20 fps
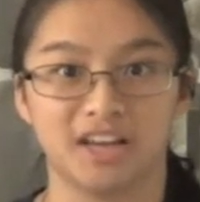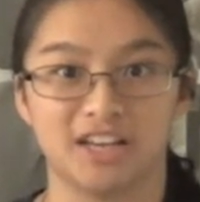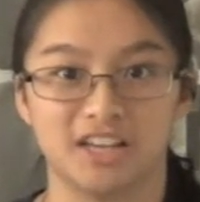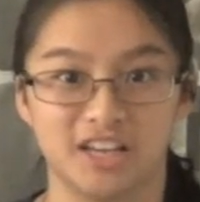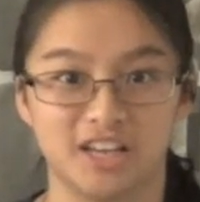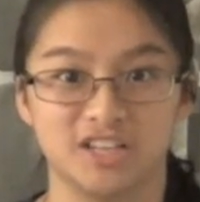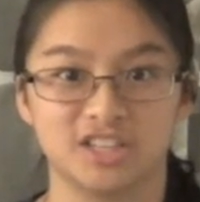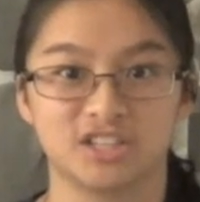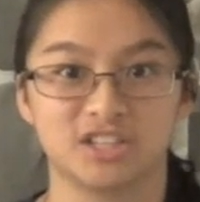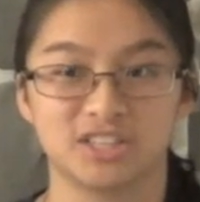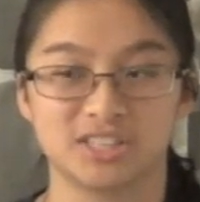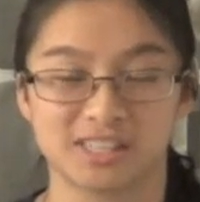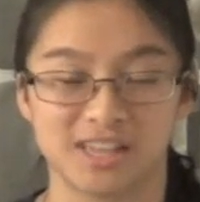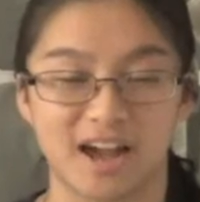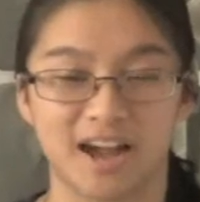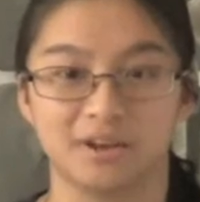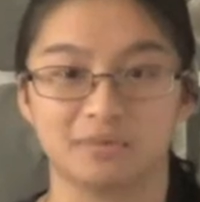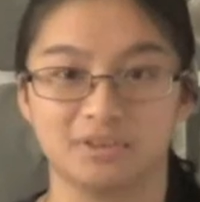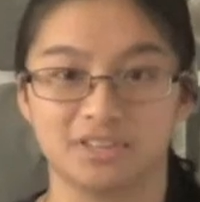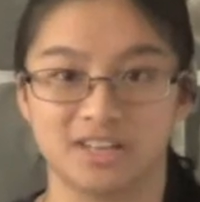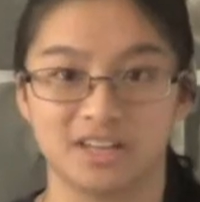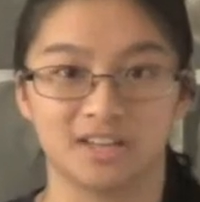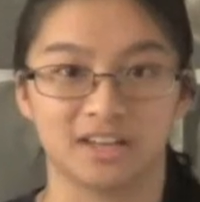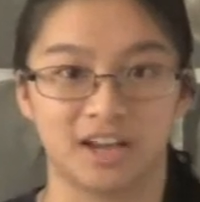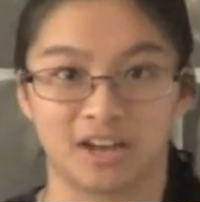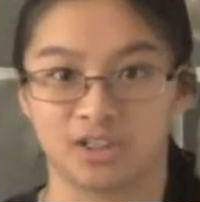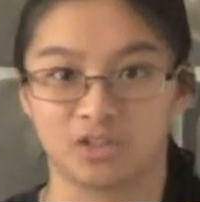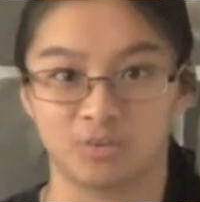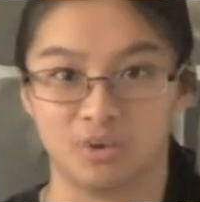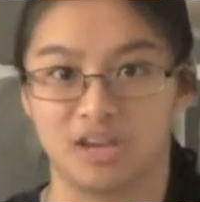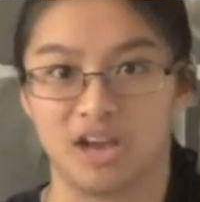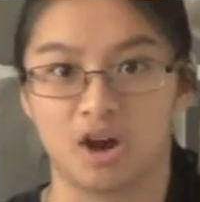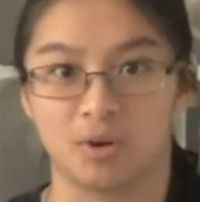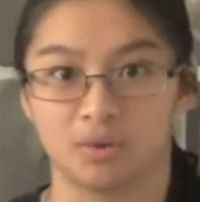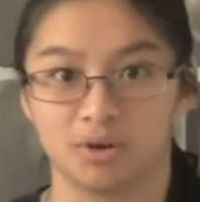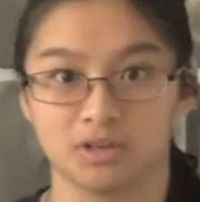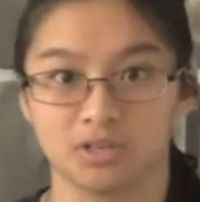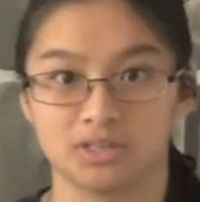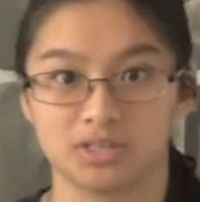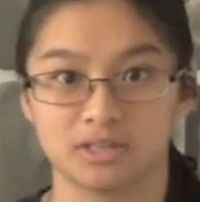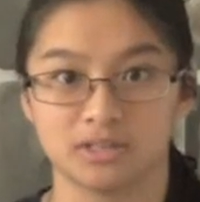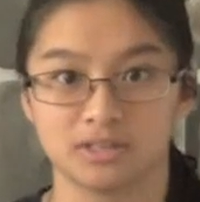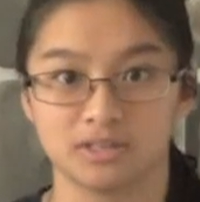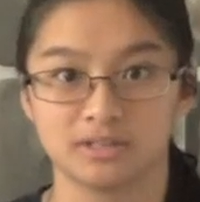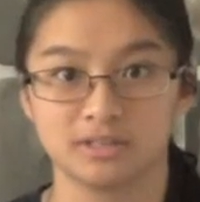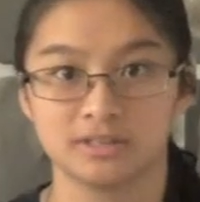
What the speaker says: and each side would take like 3 hours.